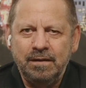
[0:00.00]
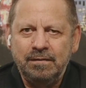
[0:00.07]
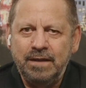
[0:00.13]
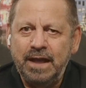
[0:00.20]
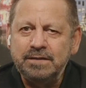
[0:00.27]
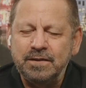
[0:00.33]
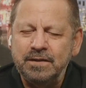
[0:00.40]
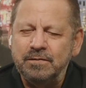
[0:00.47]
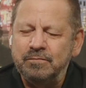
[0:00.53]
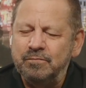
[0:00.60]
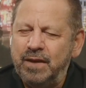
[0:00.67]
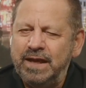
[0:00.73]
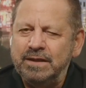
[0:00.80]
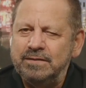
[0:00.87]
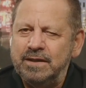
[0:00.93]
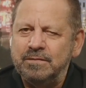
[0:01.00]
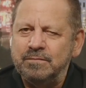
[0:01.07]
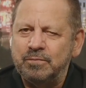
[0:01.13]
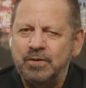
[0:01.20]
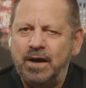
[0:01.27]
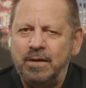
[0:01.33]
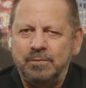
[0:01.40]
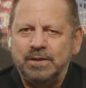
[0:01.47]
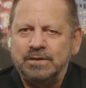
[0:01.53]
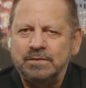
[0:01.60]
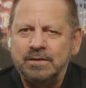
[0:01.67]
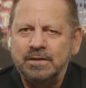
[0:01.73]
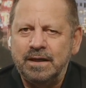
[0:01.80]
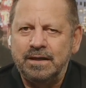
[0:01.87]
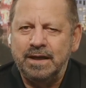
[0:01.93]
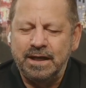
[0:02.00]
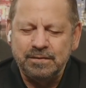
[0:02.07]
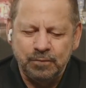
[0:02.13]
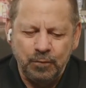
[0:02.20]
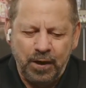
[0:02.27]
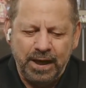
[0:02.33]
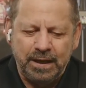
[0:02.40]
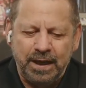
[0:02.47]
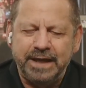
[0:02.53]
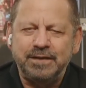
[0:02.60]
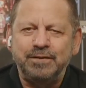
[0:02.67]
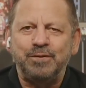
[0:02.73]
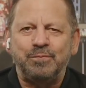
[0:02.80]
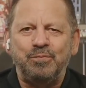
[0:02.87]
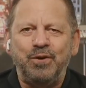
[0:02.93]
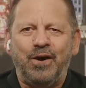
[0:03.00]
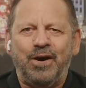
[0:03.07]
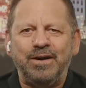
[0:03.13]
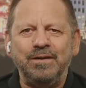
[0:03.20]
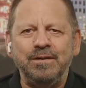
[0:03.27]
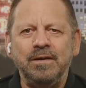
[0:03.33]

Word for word: That's an amazing promise. And that's why I like your book,